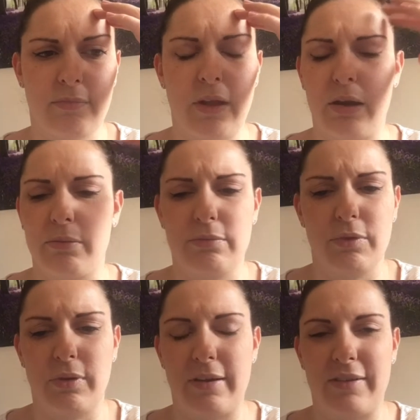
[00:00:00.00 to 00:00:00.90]
No,
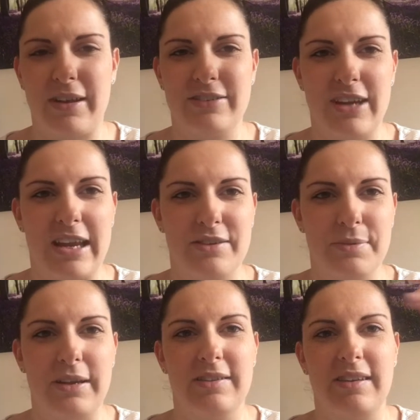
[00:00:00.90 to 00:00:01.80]
not ever going to change,
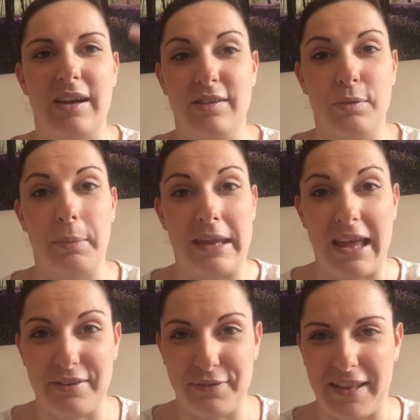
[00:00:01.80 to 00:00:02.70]
because the answer would be
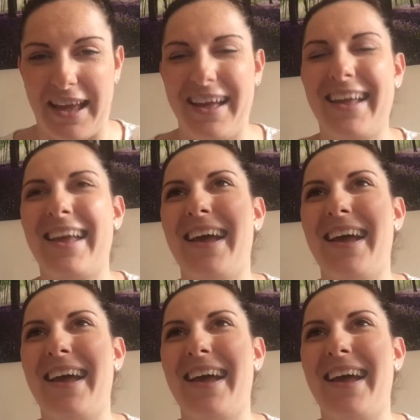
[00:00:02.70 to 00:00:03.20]
yes for that.